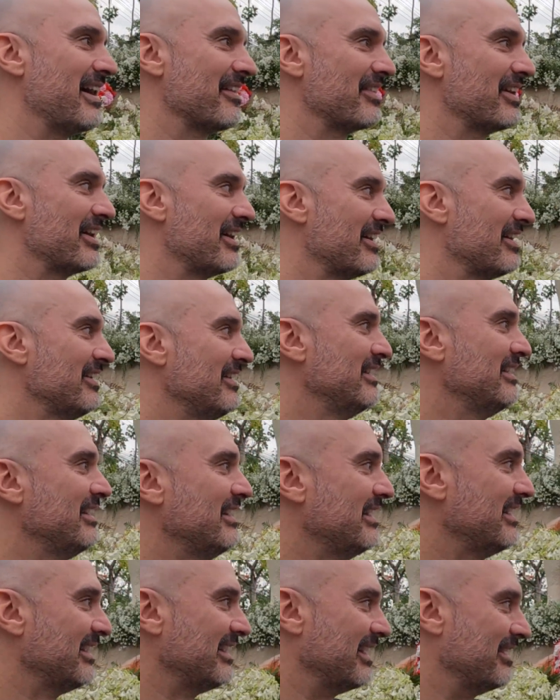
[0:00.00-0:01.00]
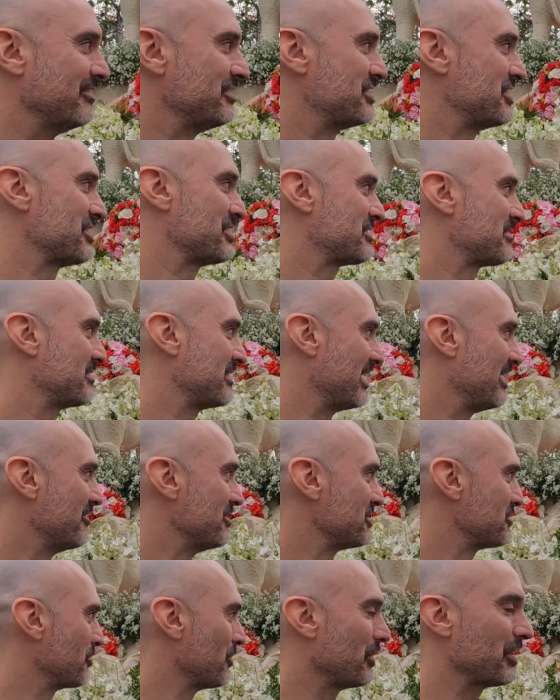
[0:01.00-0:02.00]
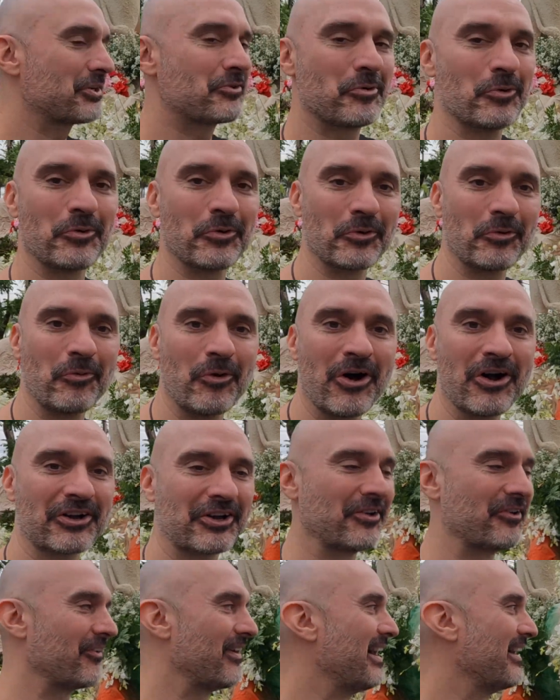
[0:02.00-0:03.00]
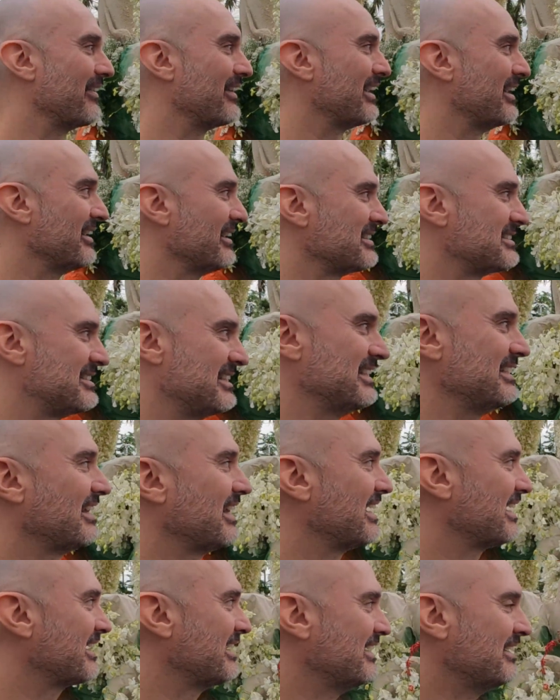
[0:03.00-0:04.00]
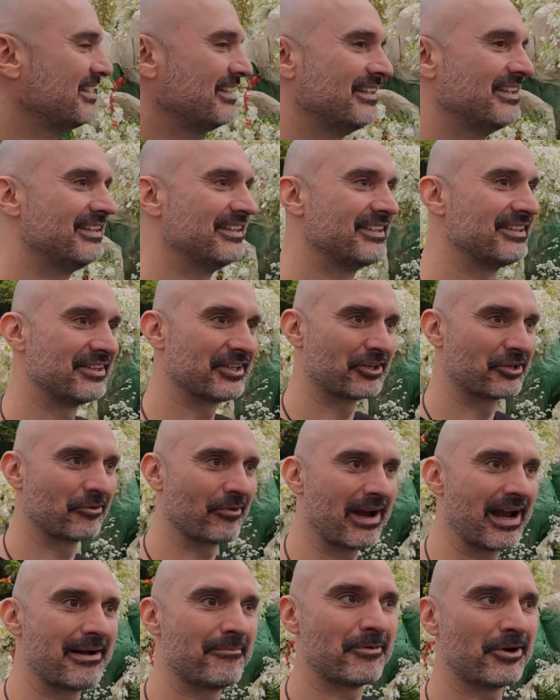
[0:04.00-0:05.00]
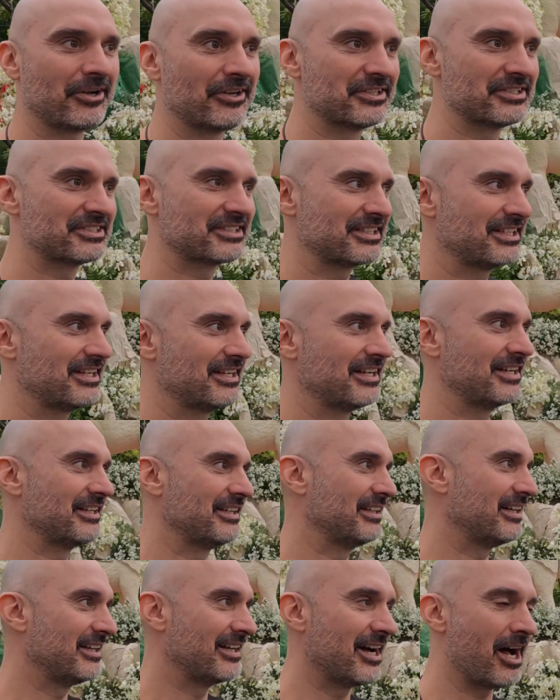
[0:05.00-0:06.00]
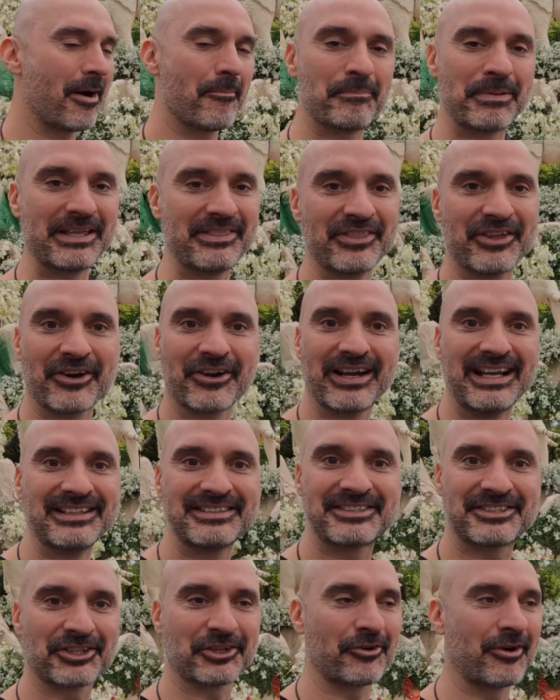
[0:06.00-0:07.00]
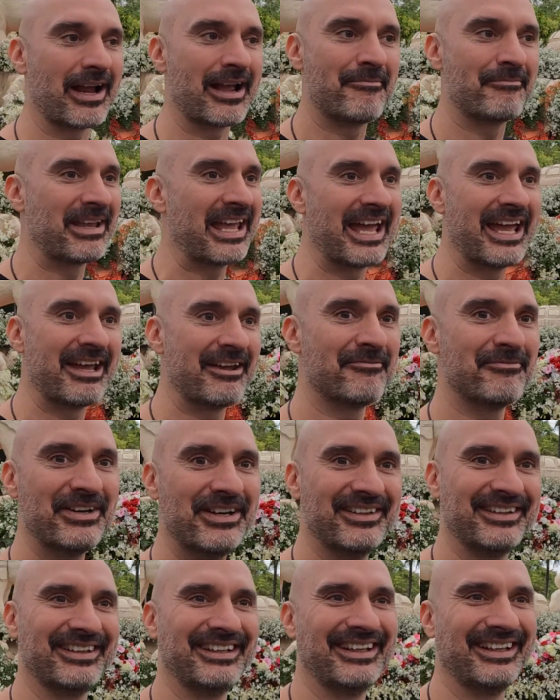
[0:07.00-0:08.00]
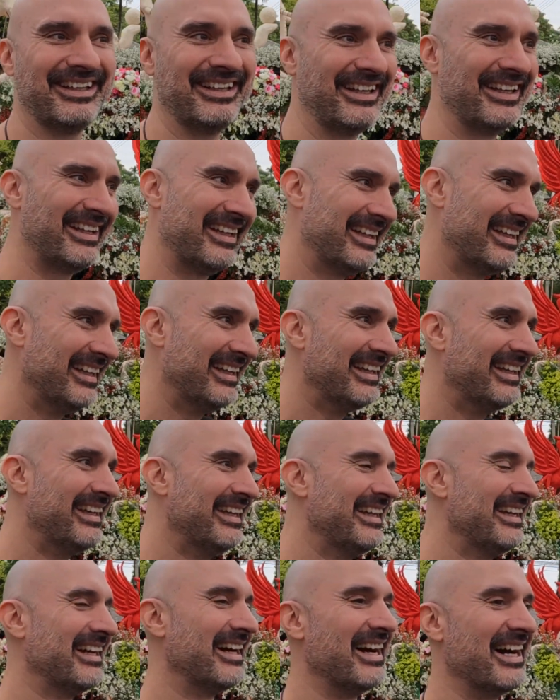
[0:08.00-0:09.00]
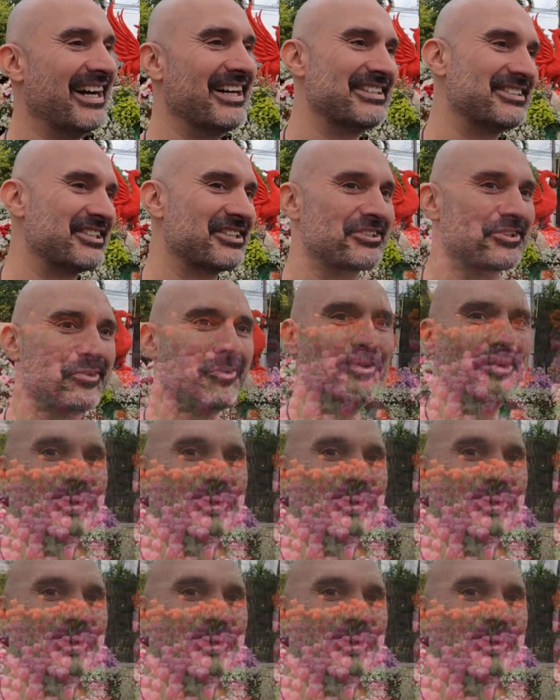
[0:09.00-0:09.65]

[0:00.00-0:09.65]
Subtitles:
there, it was really cool to walk around there, see like the grandmas upping their Instagram game. It was just cool.